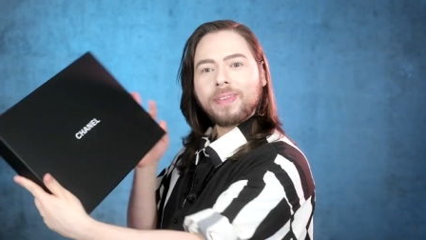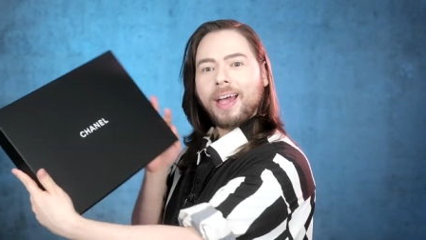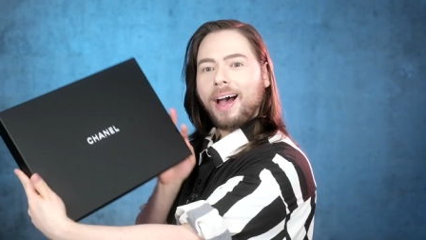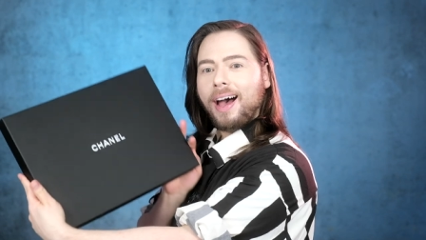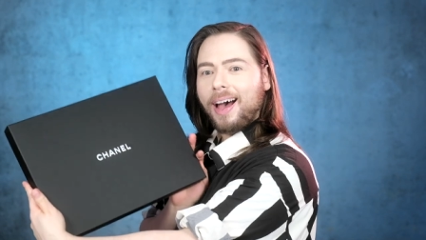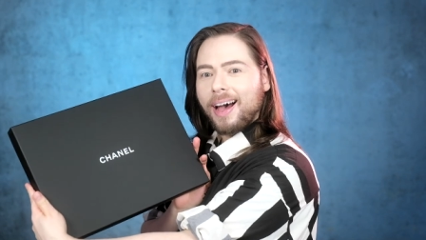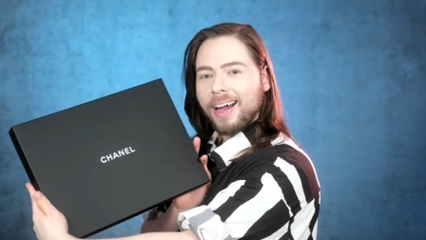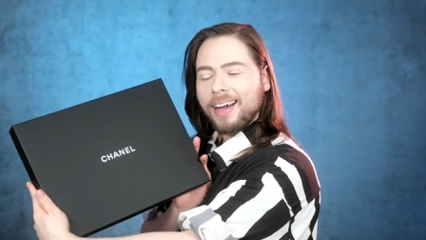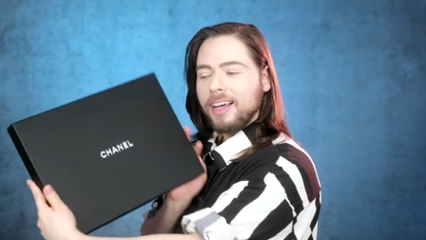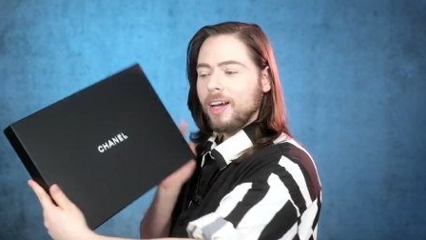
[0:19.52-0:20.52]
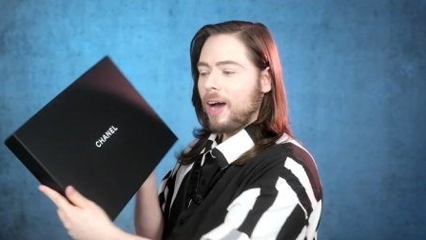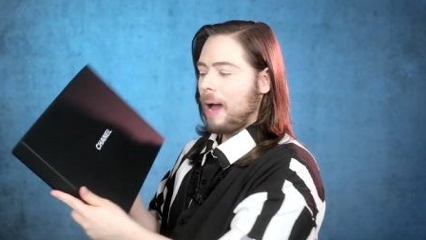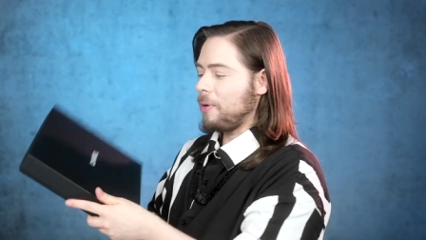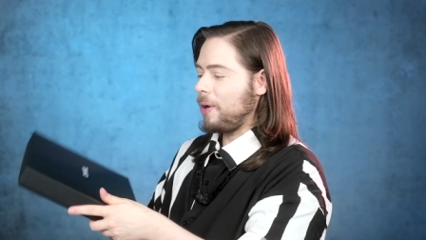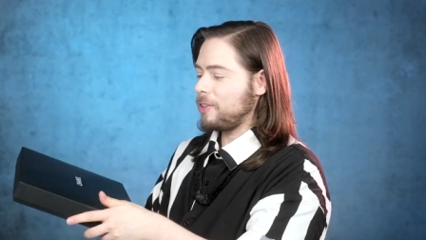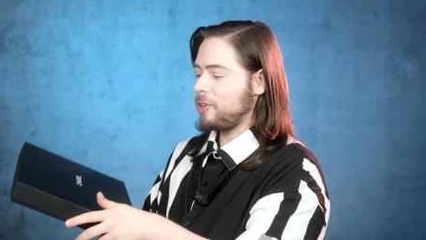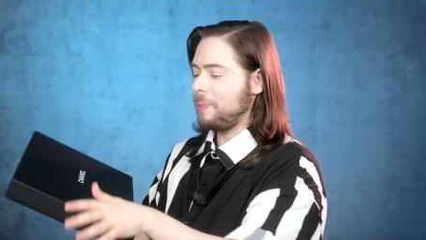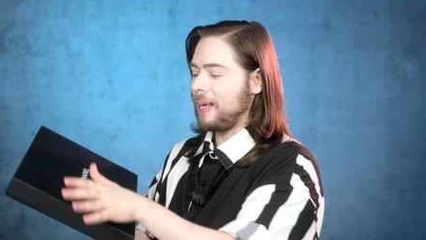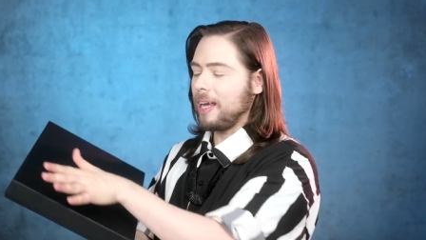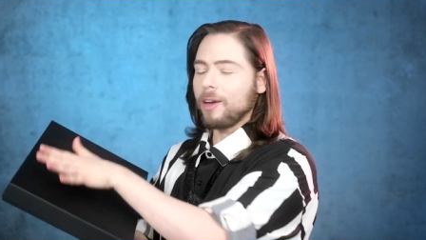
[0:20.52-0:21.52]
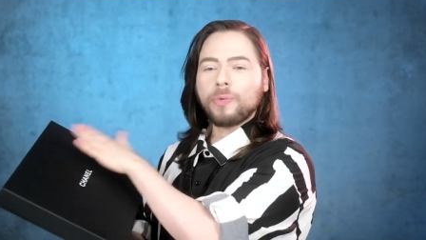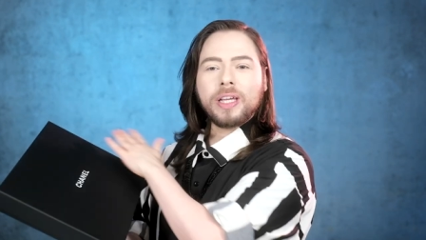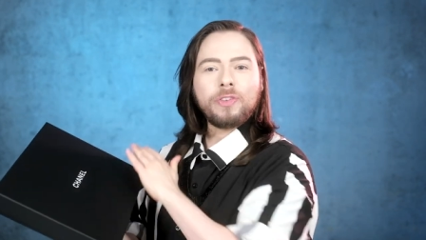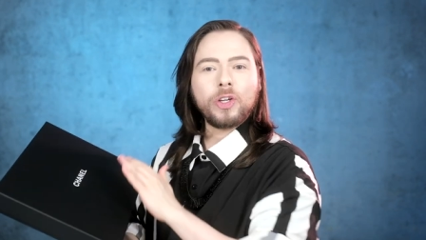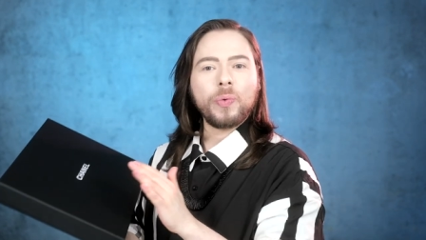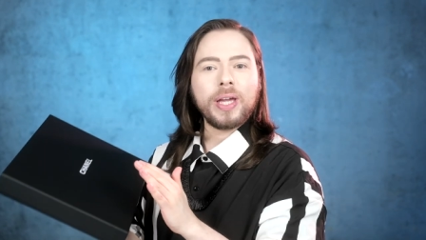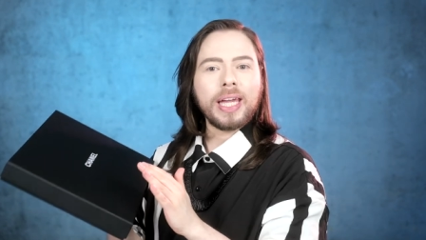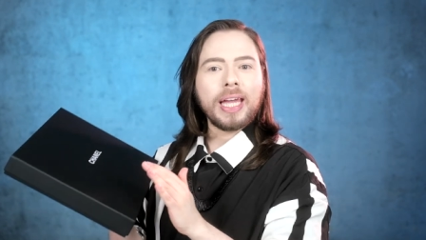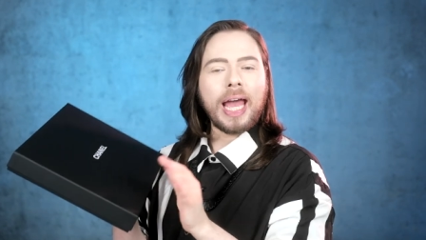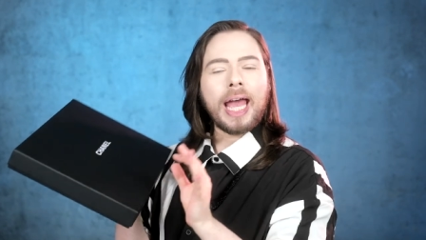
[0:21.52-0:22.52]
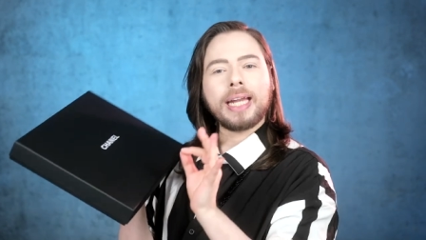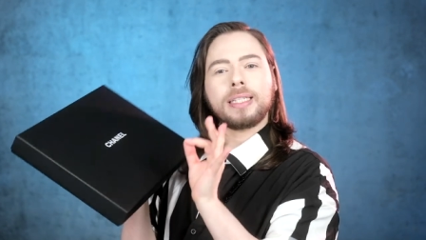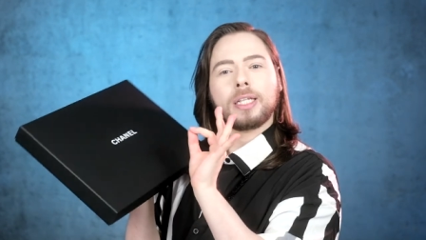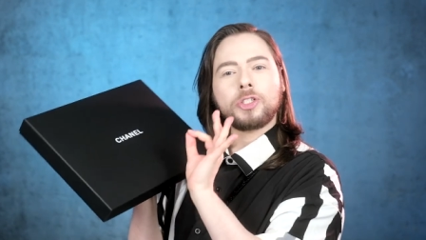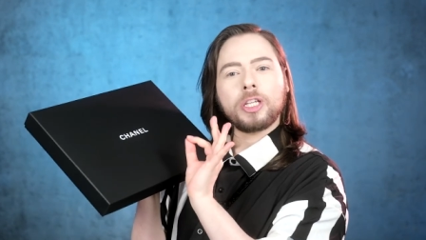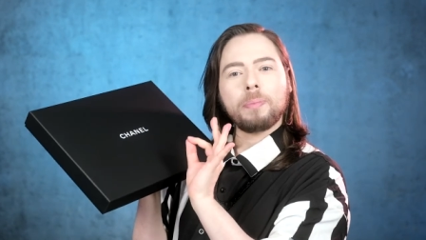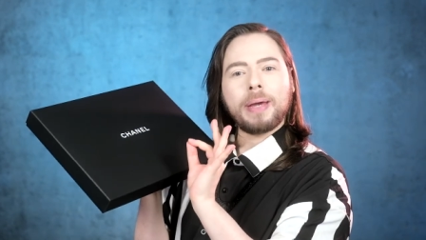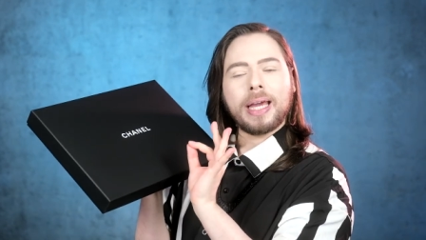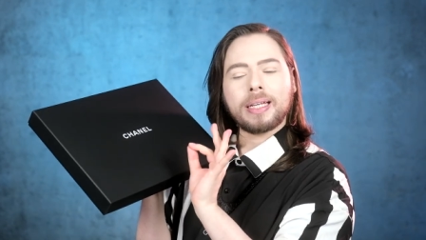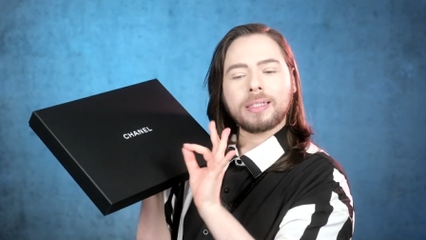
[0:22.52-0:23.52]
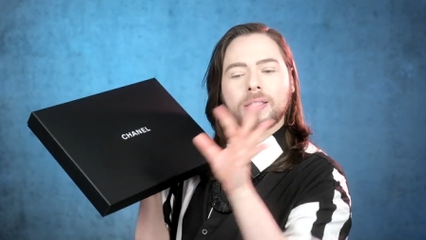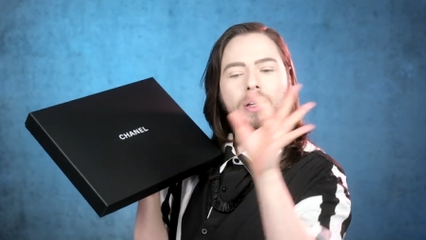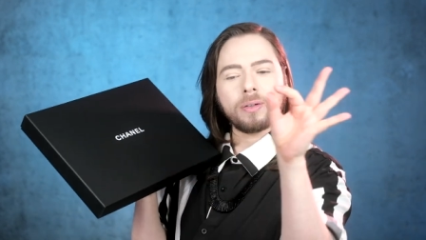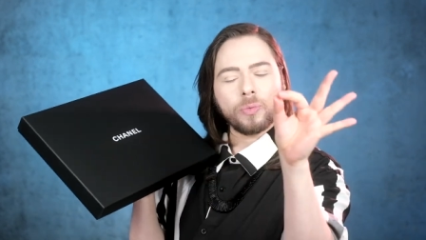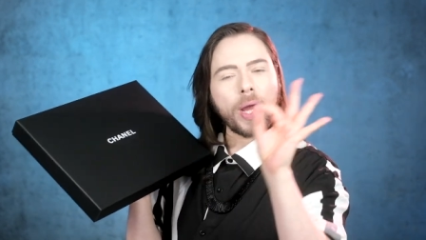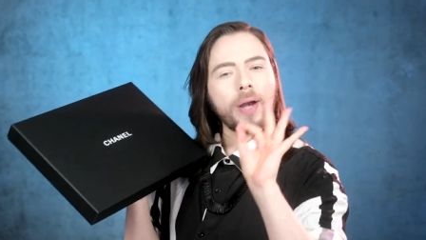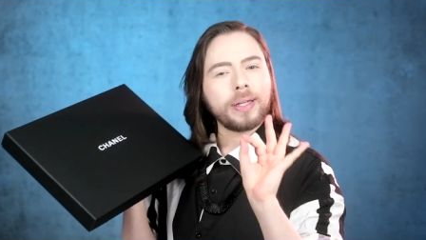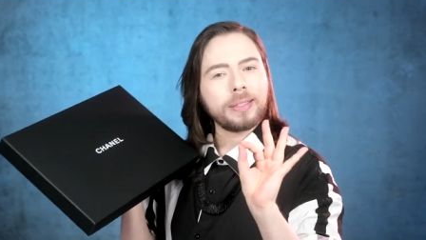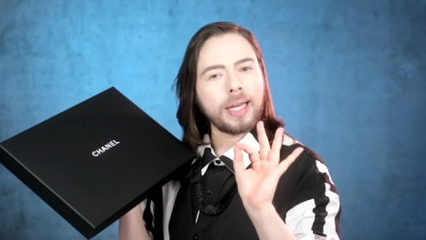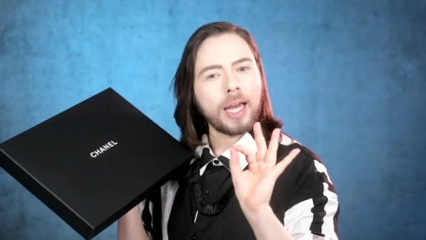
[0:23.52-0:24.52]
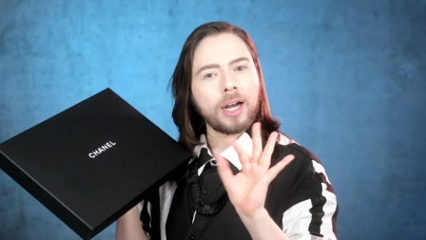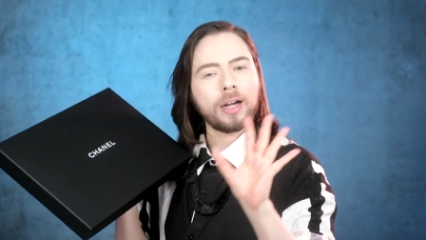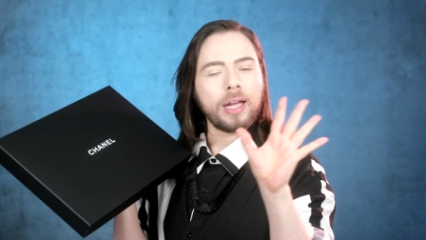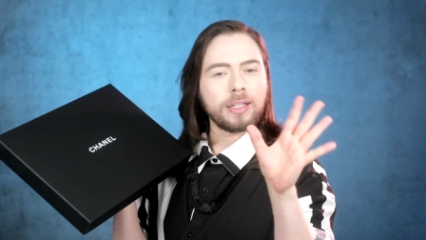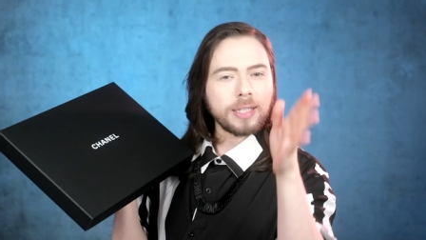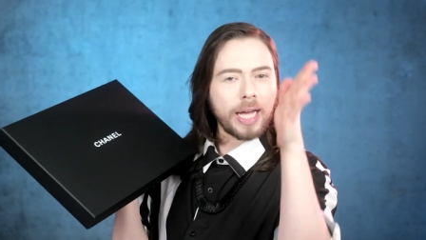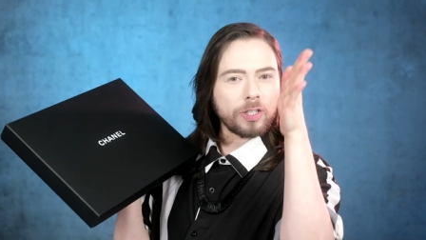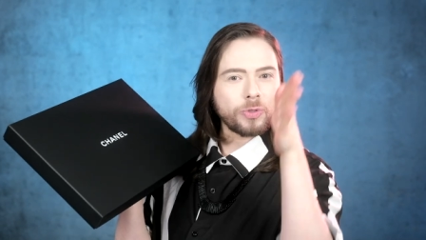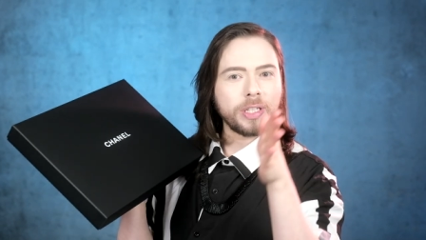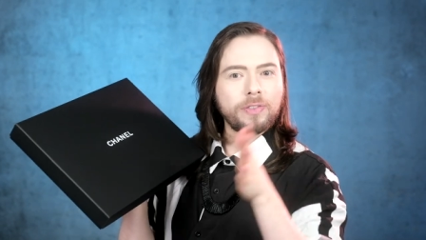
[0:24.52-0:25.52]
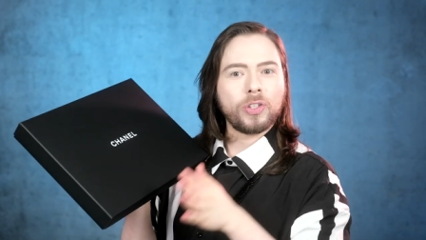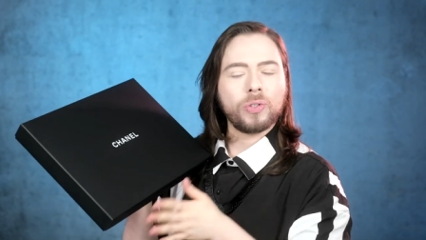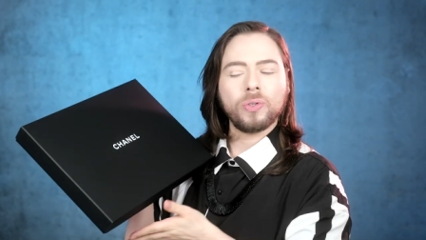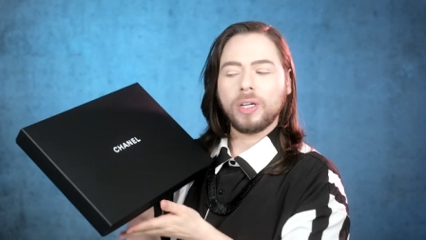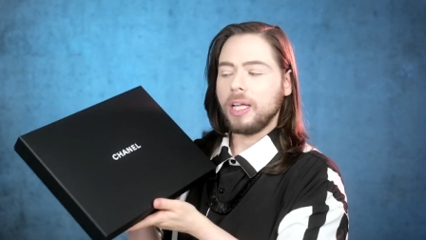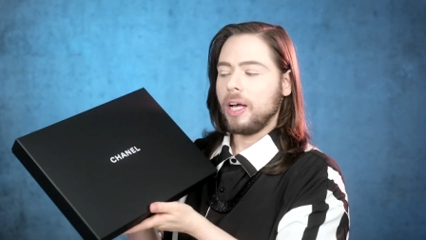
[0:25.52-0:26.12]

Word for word: ha, I'm going to be reviewing and touching base wear and tear slash review